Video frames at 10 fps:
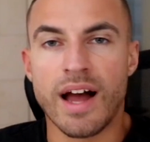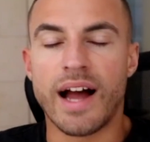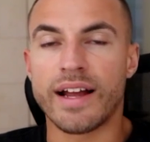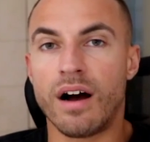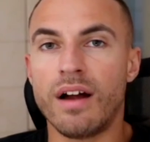
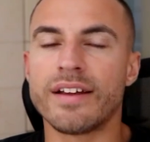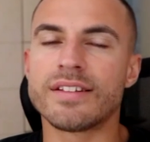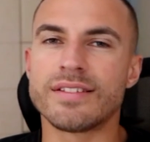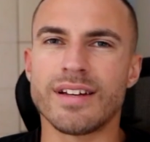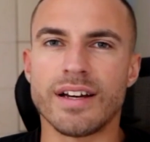I can't
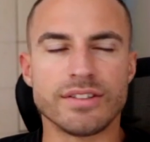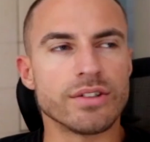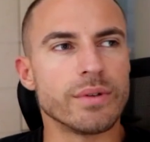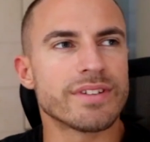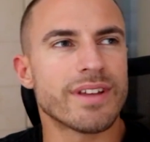exercise.
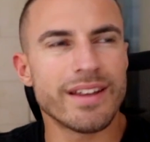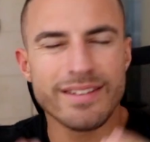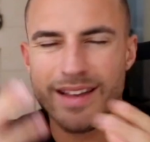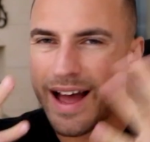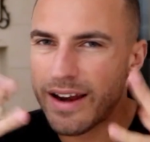So
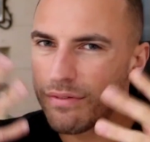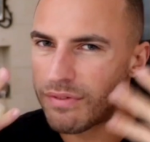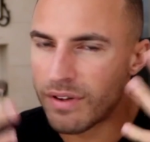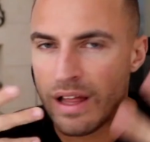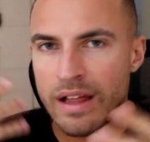
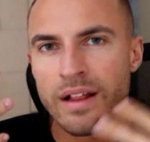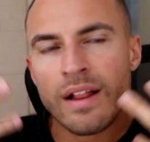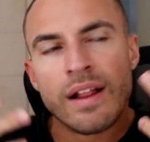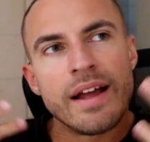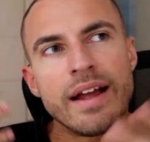
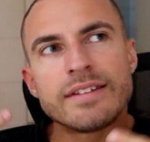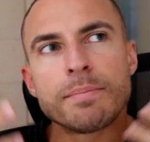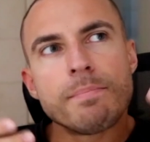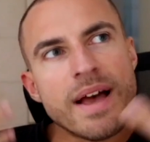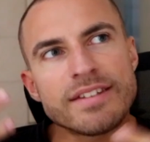it's
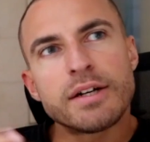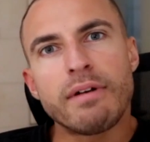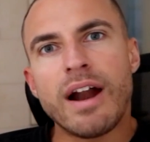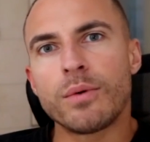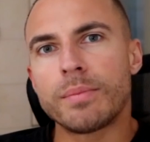messing
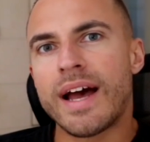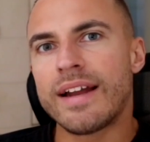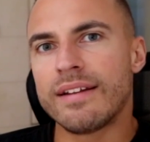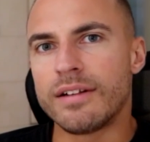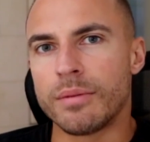around with my
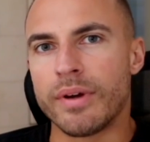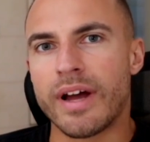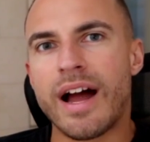head a little bit.